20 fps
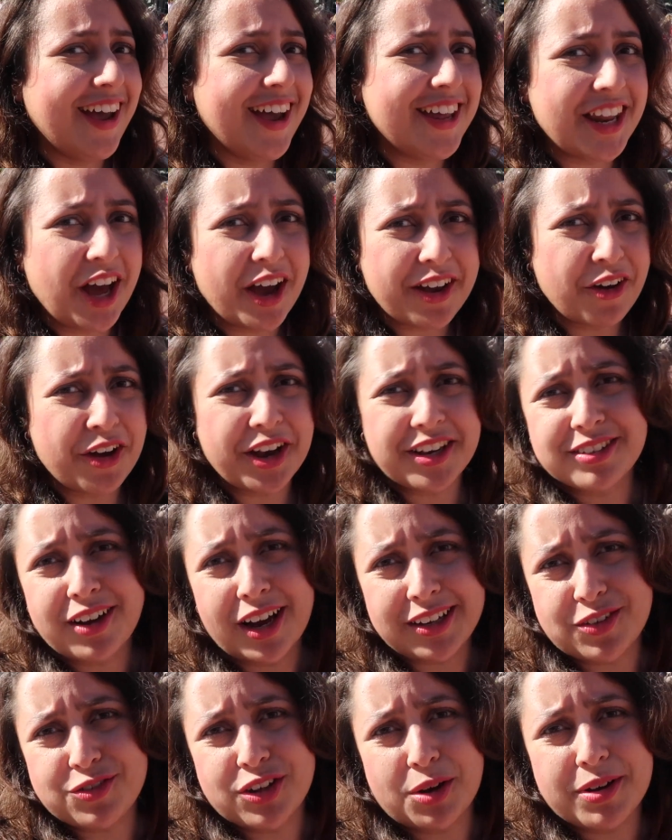And I got
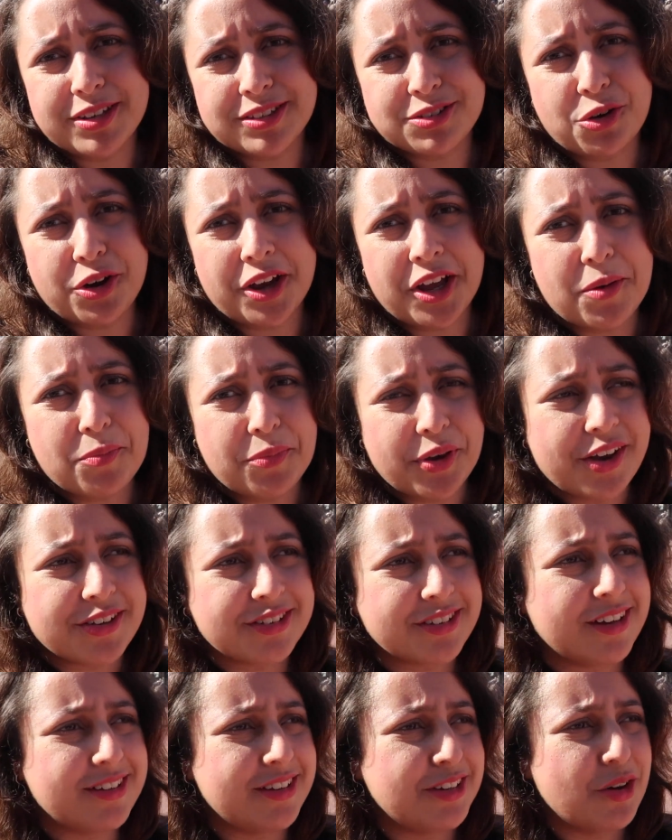excited every time I saw him
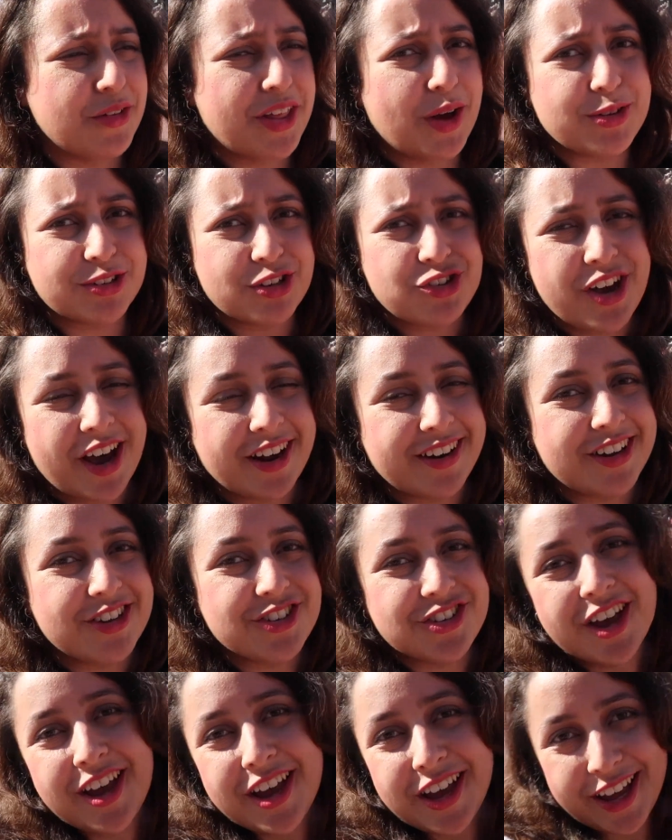because I, you know, that was a
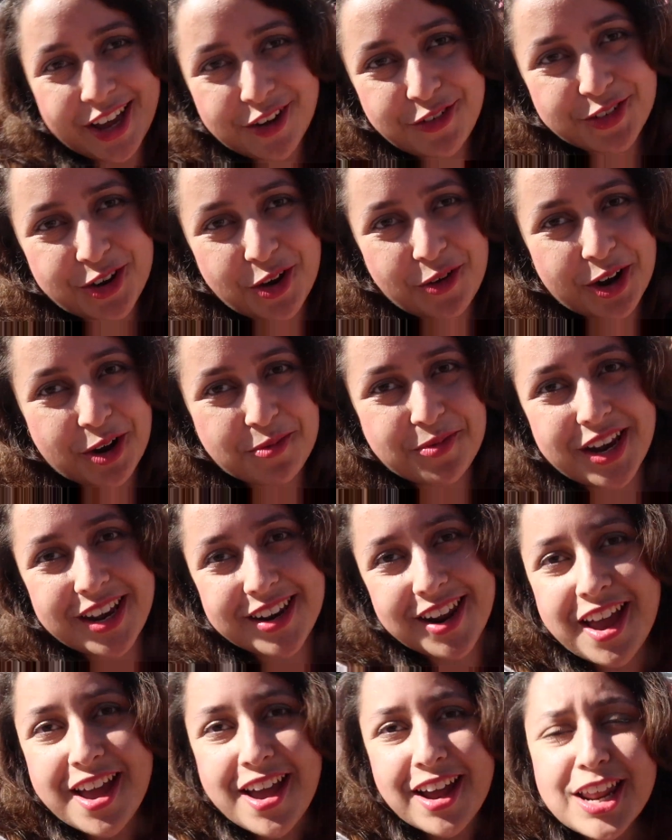challenge, if you know what I
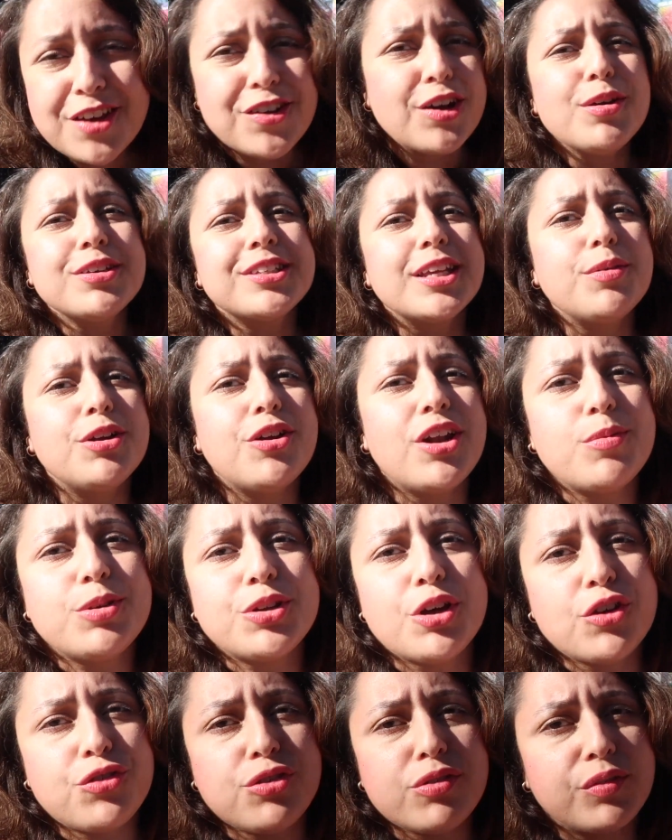mean. Leave comments down below let me
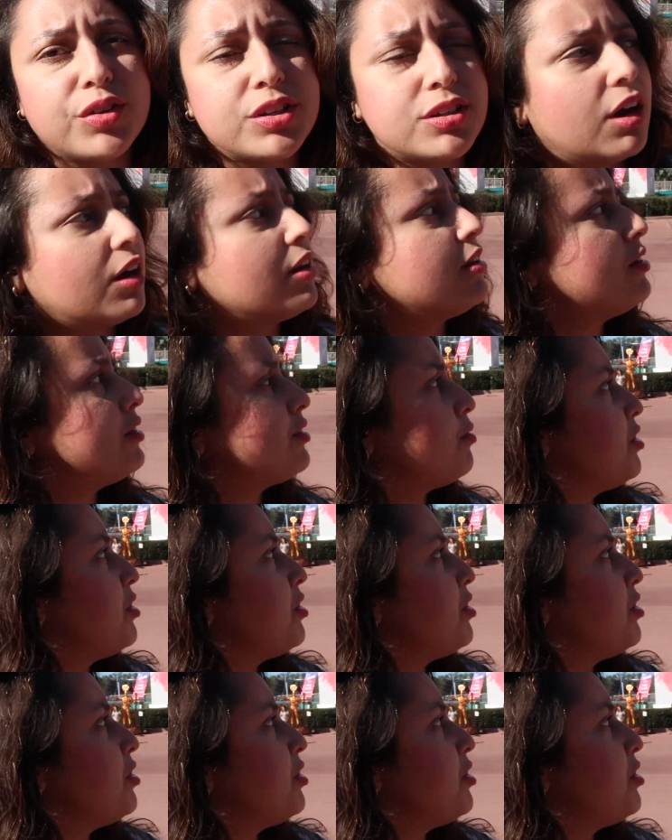know if you've ever done